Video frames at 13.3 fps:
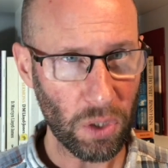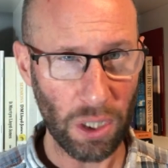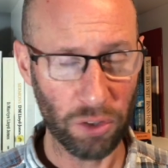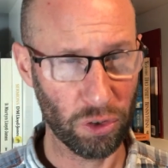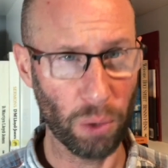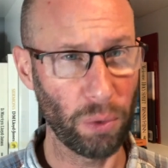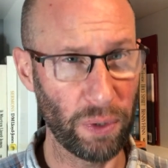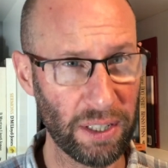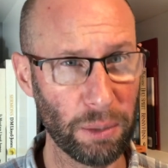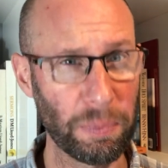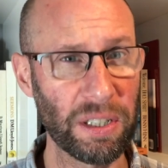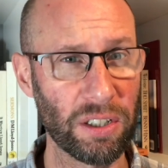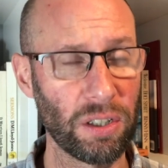So if he
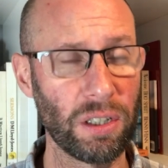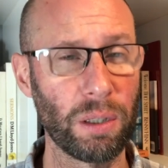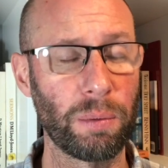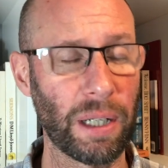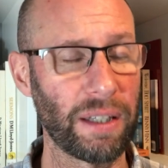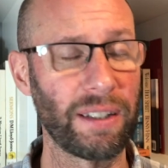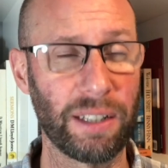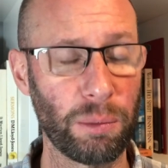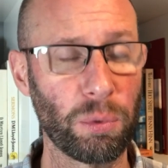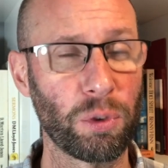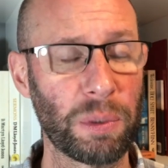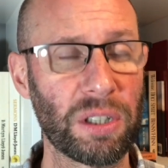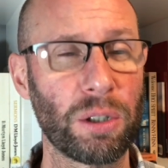speaks to you about this, he will
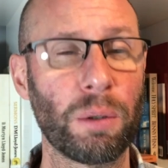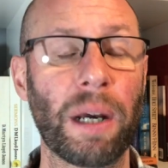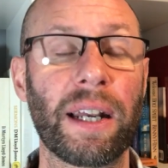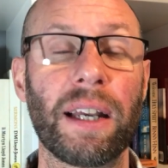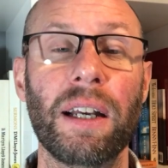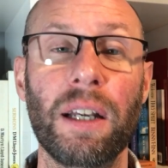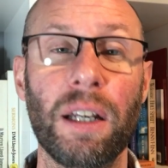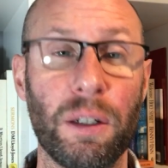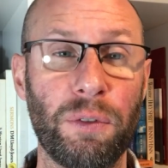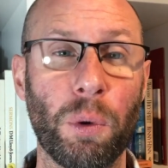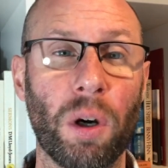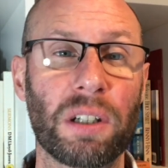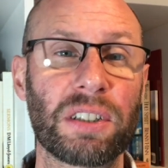speak to you about it if
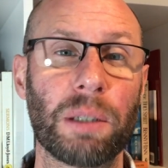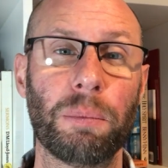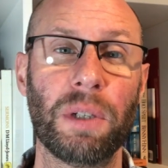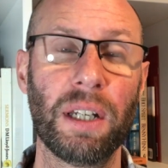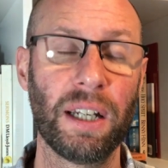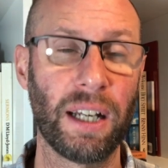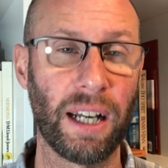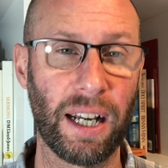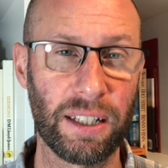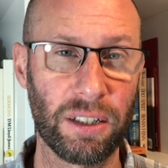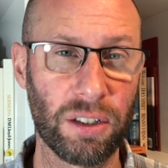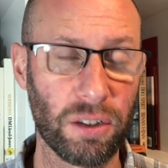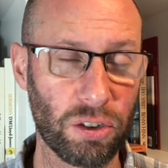you ask him.
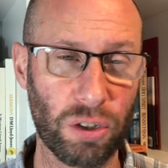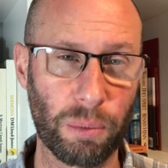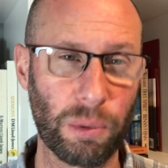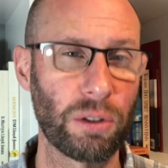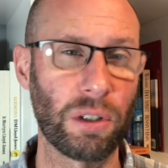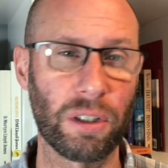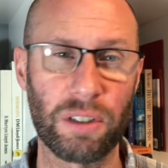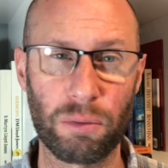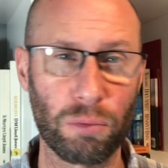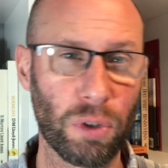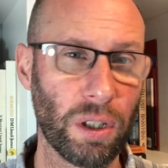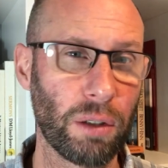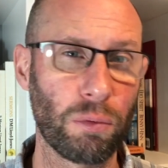And some of those lies, and
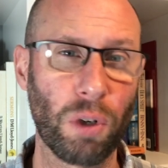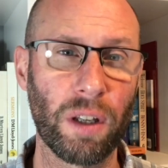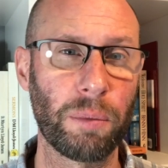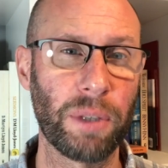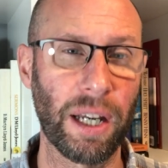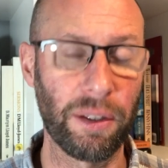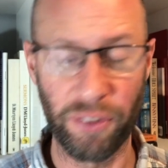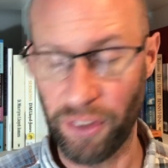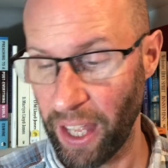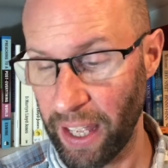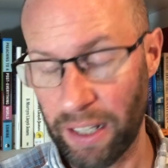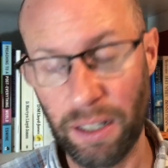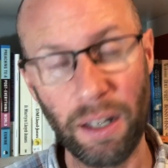write them down.
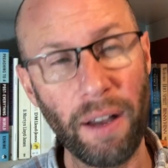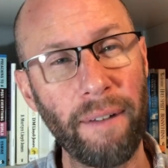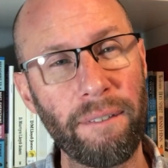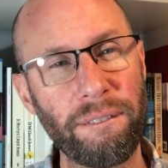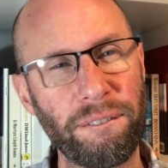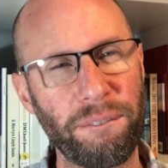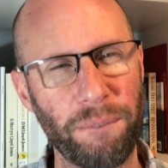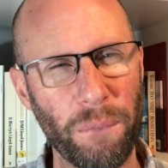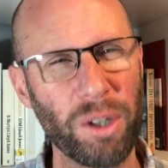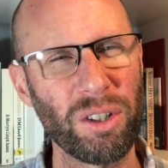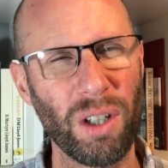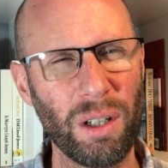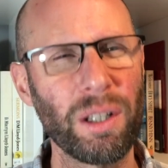Then
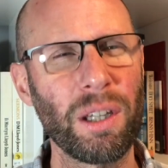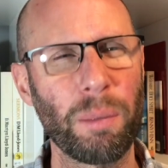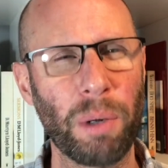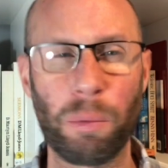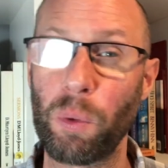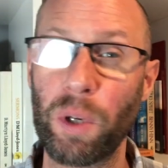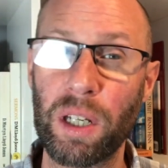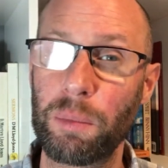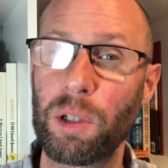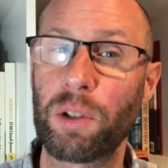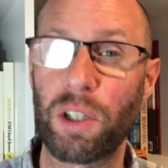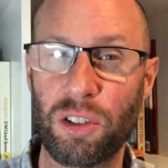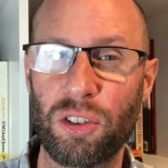start looking at the Bible. We're going to be
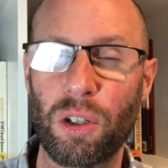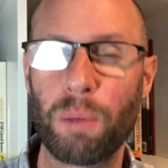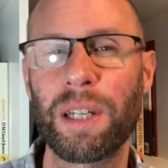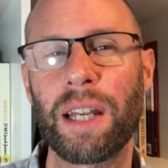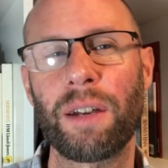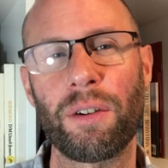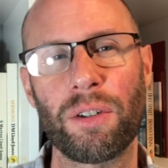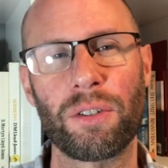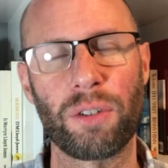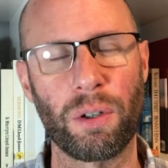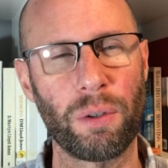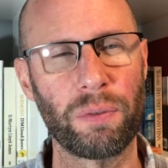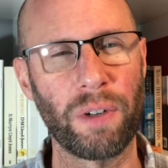looking at so many areas
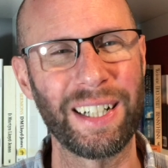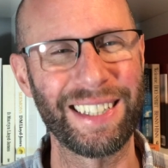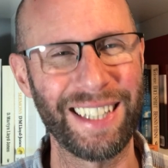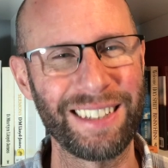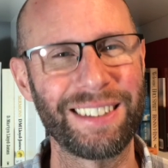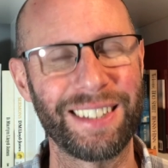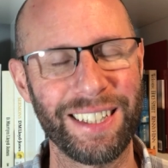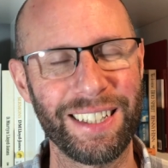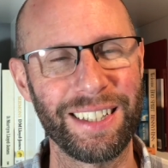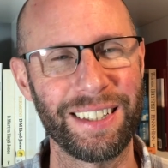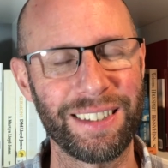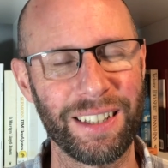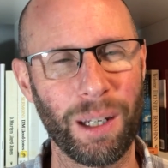of identity in
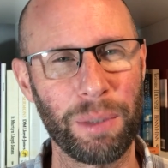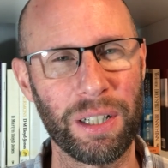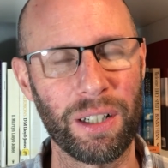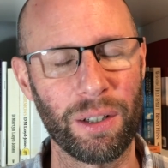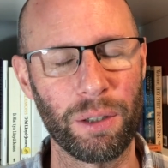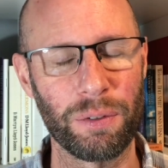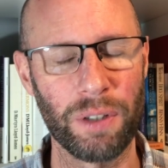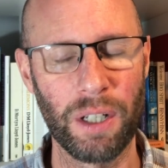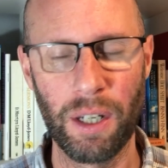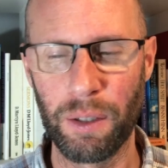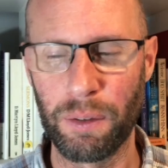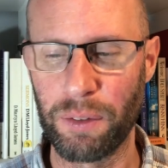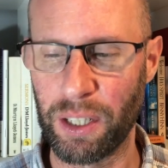this coming kind of
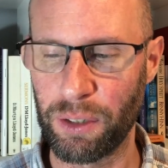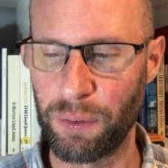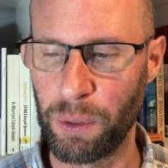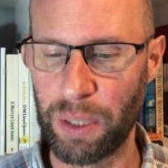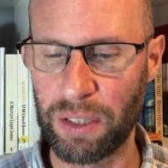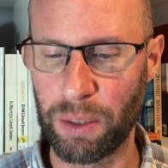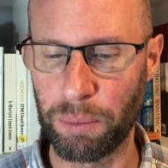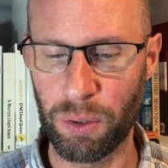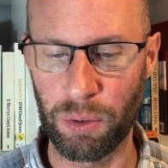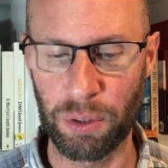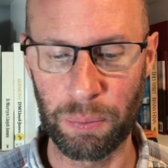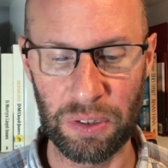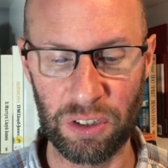next few weeks up to
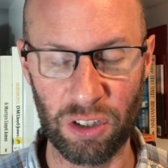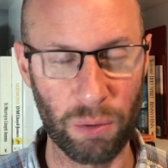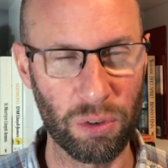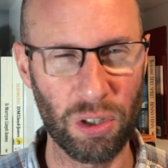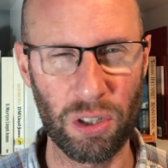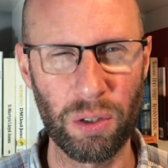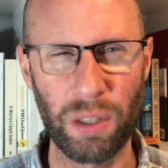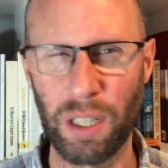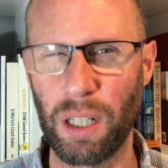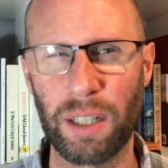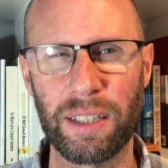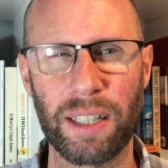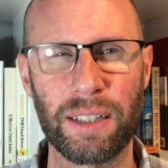Christmas. So just looking
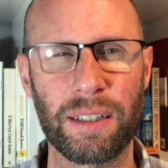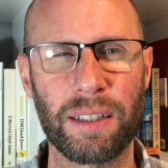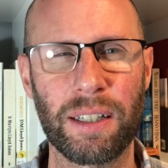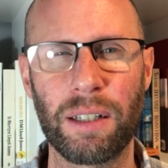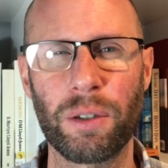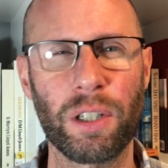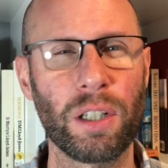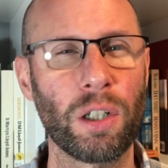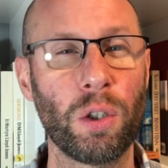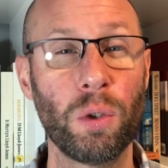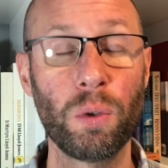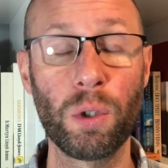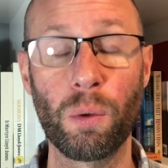at identity, looking at
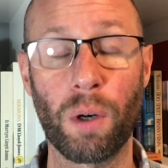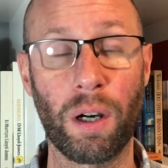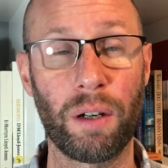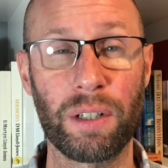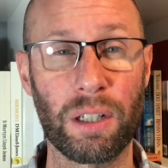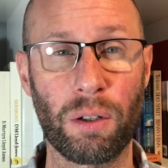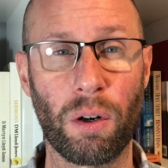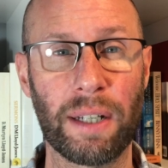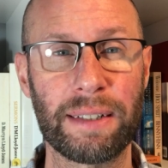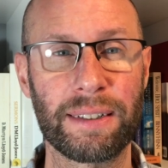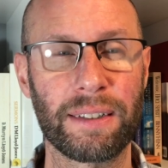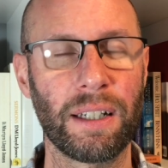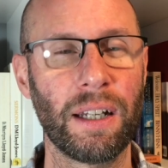who you are in
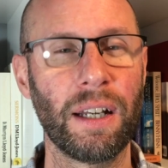Christ.